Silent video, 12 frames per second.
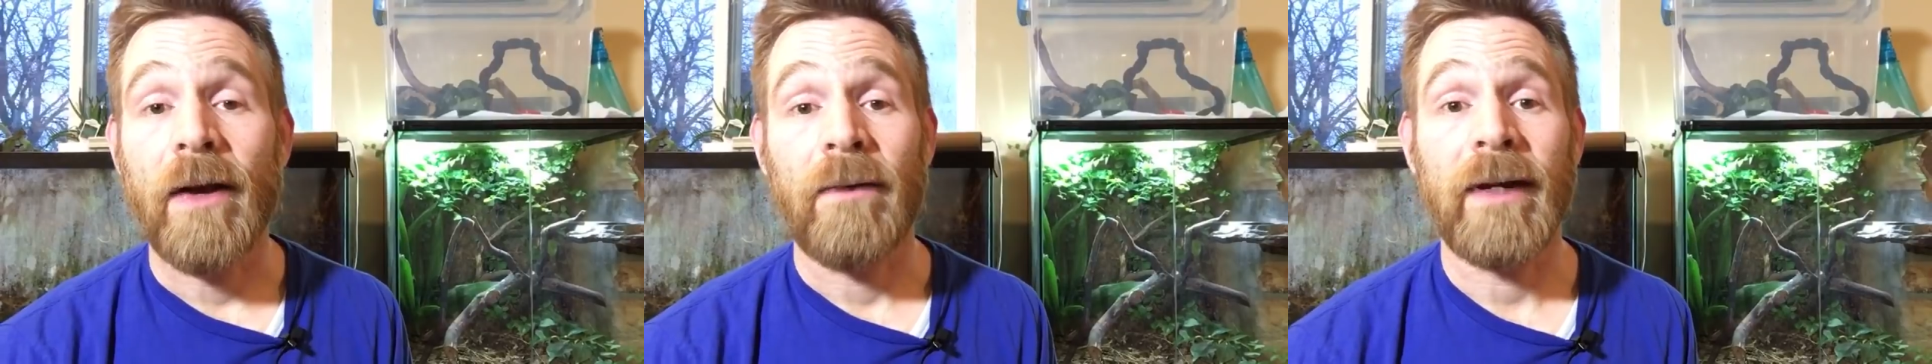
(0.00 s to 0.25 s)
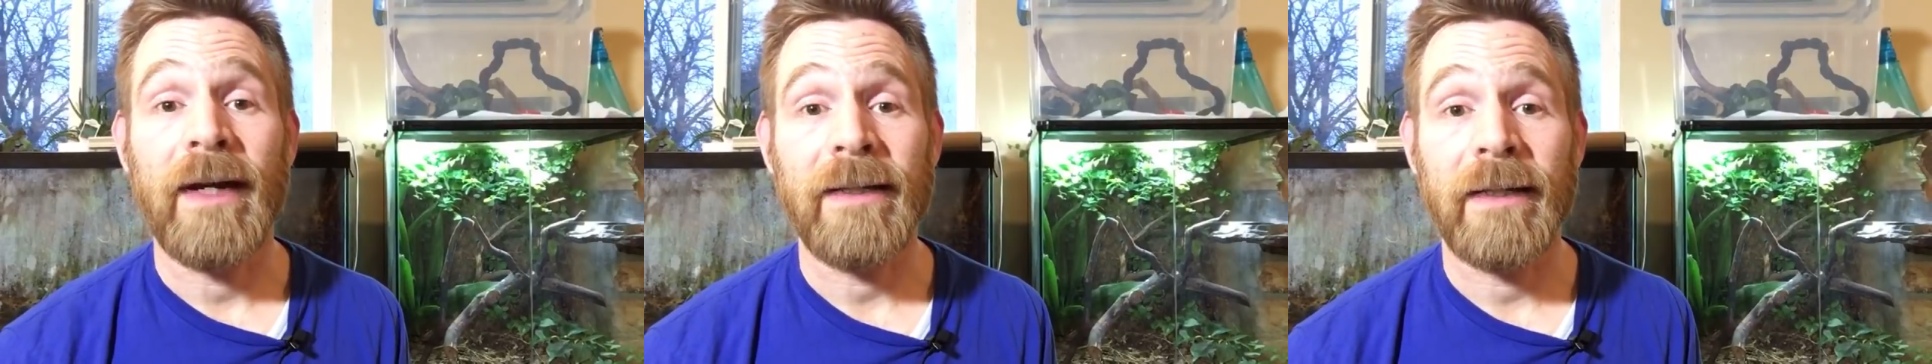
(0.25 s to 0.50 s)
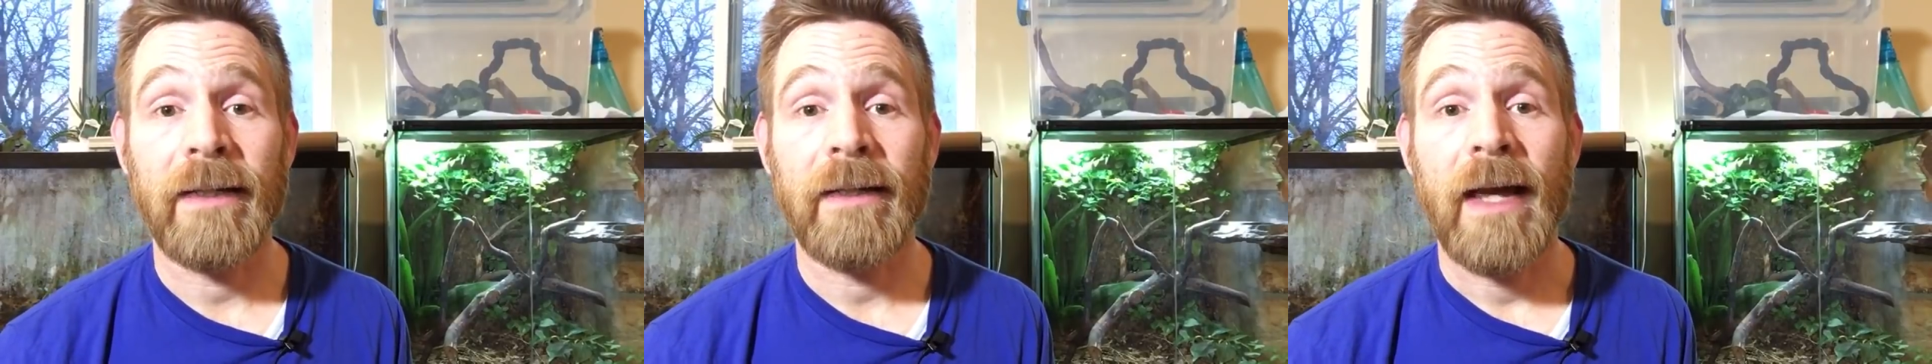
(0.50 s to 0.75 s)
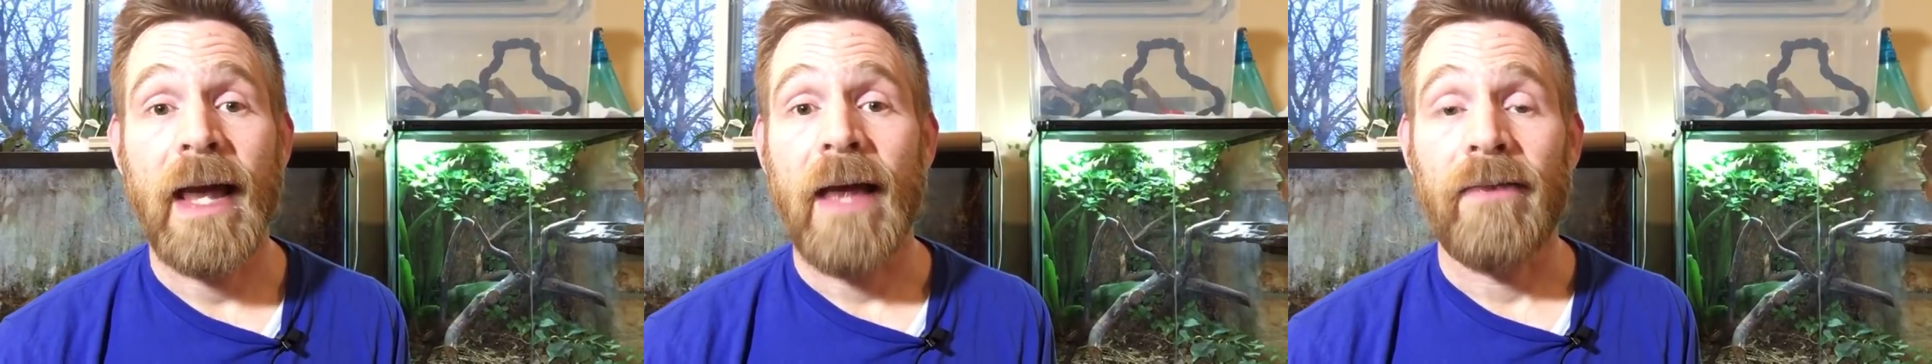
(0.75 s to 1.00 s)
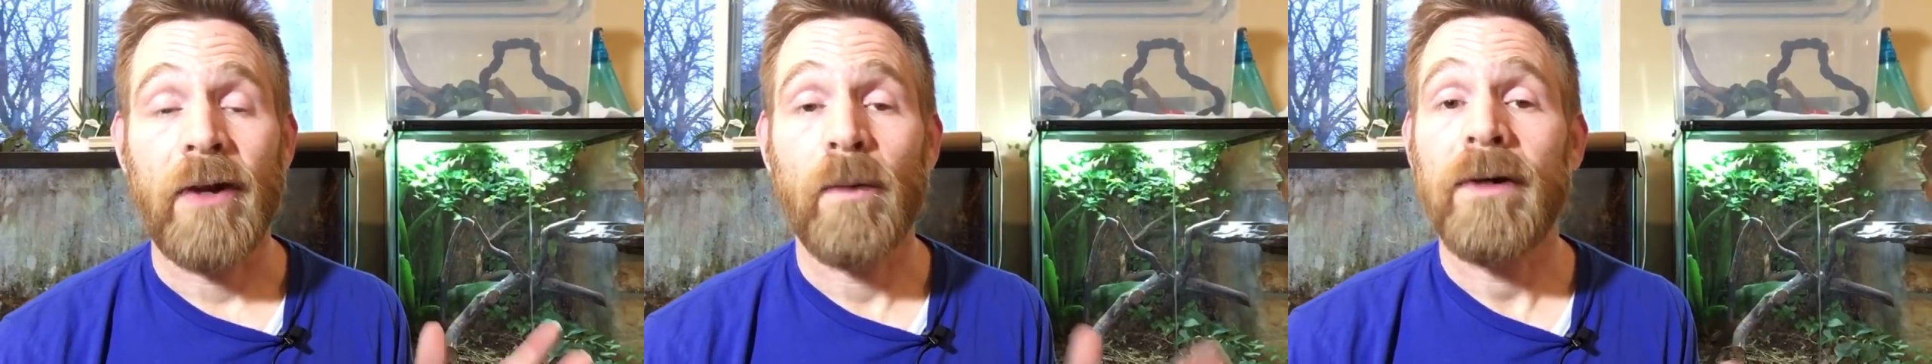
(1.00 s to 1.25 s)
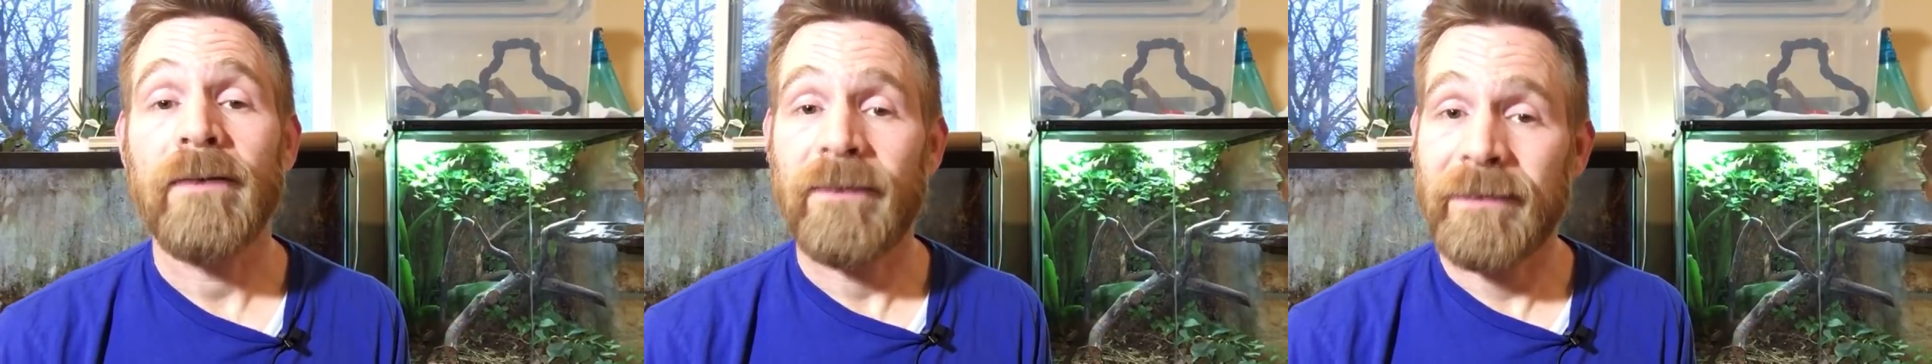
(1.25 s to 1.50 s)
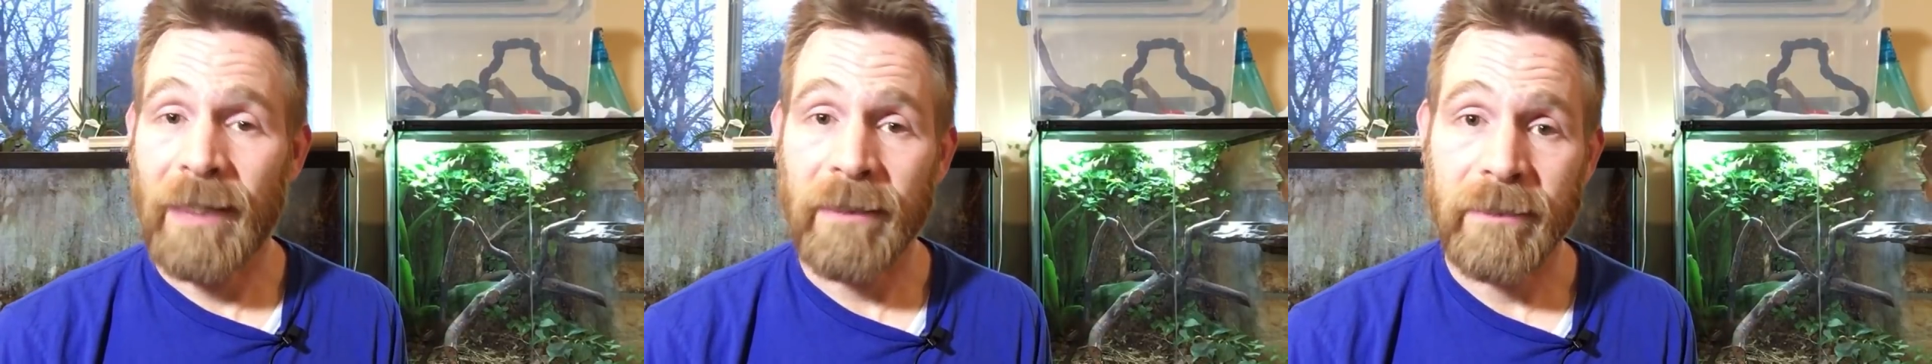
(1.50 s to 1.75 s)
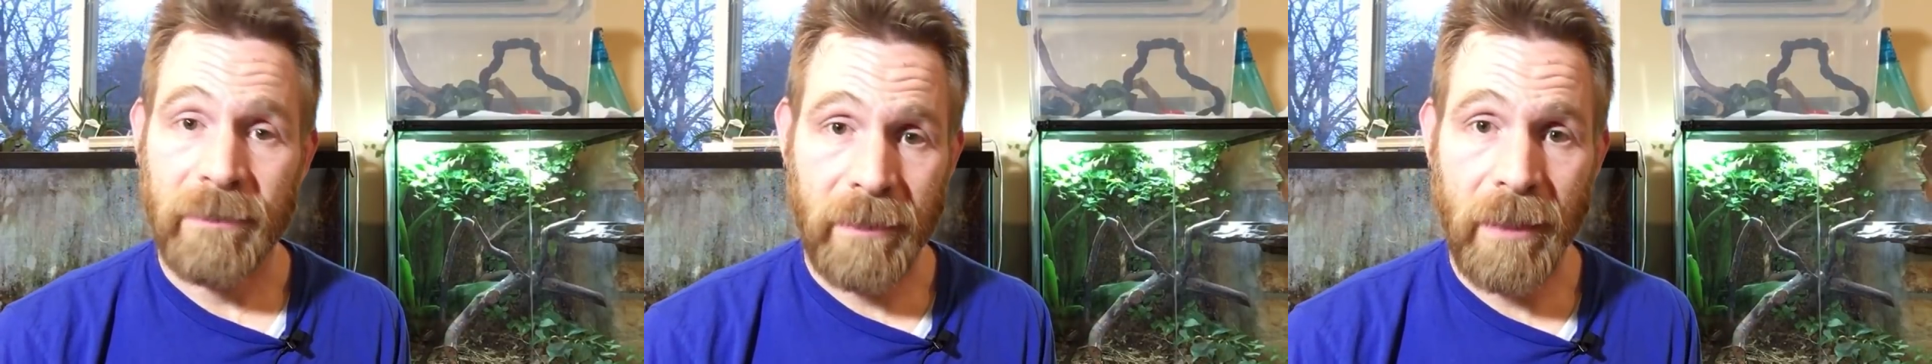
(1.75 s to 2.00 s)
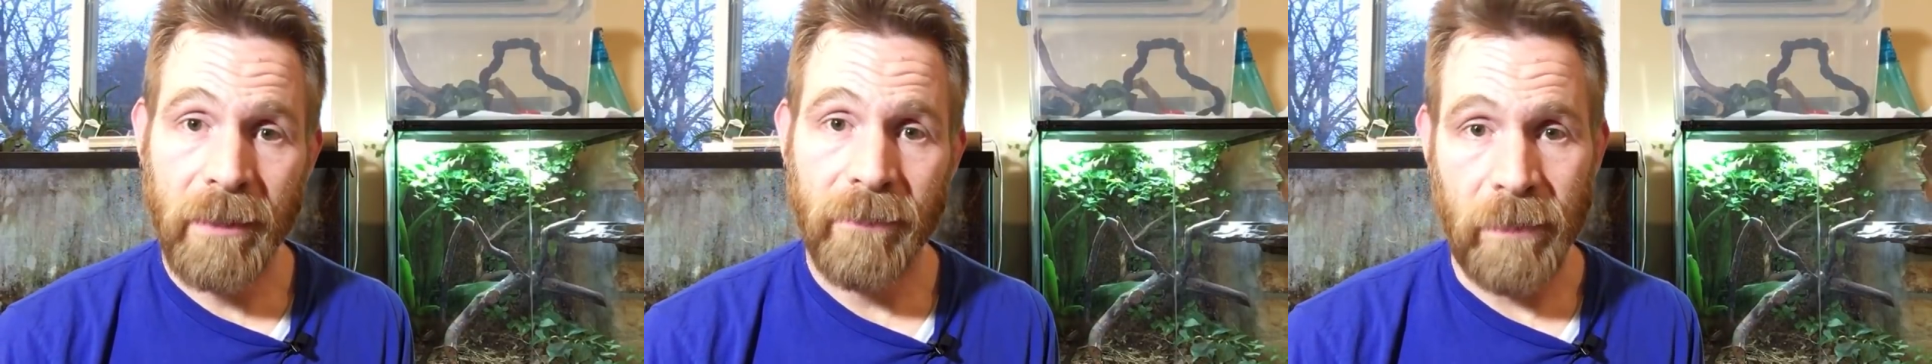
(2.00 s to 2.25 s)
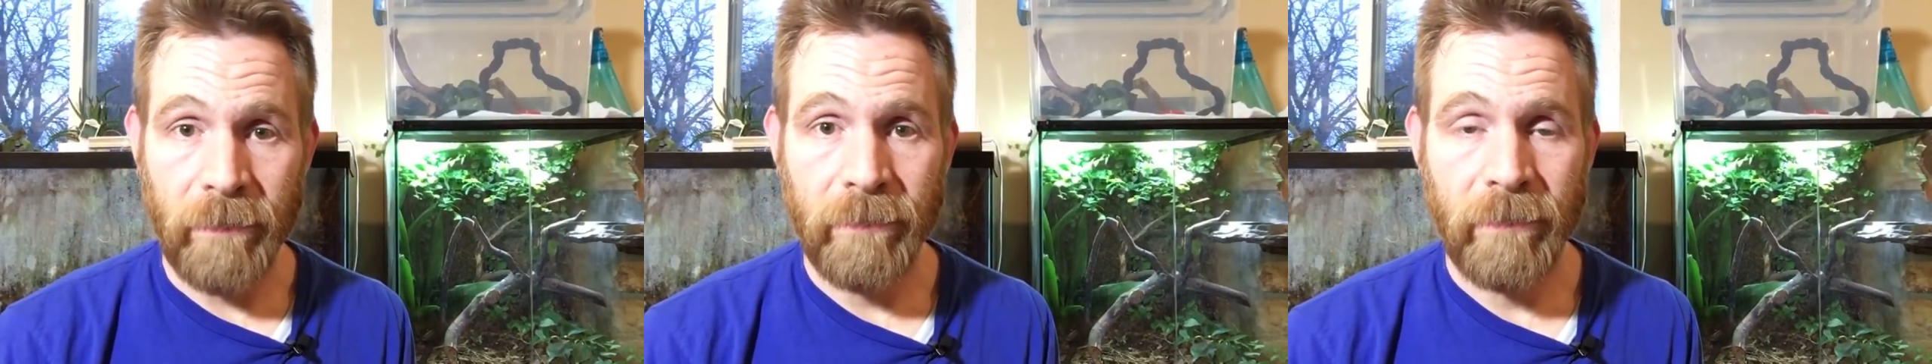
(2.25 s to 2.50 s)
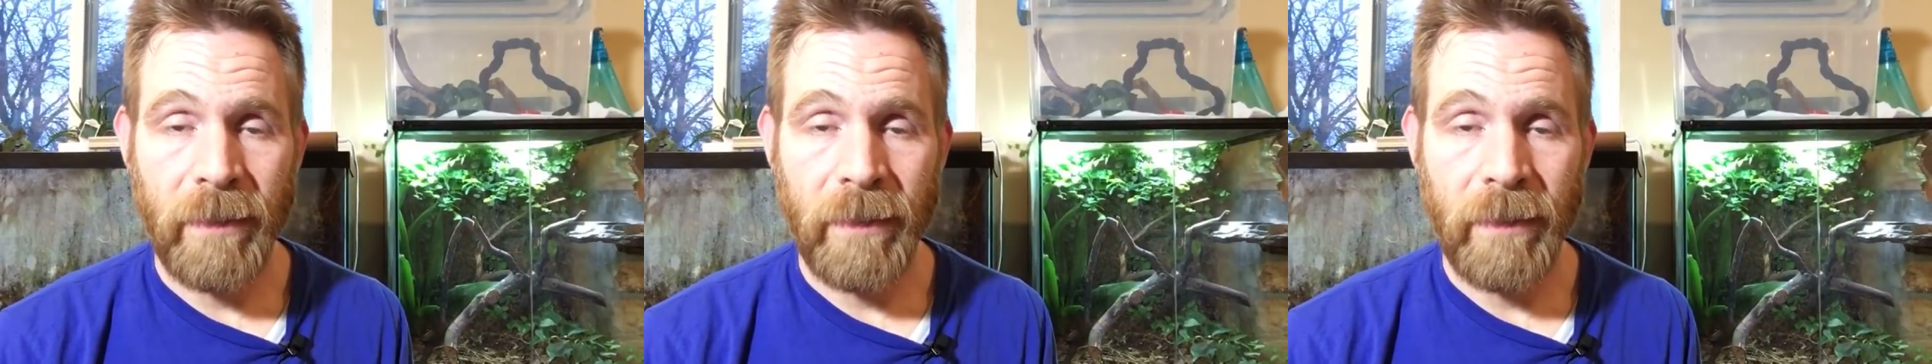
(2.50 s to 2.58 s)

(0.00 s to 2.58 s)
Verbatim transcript: What I did, there weren't a ton of them.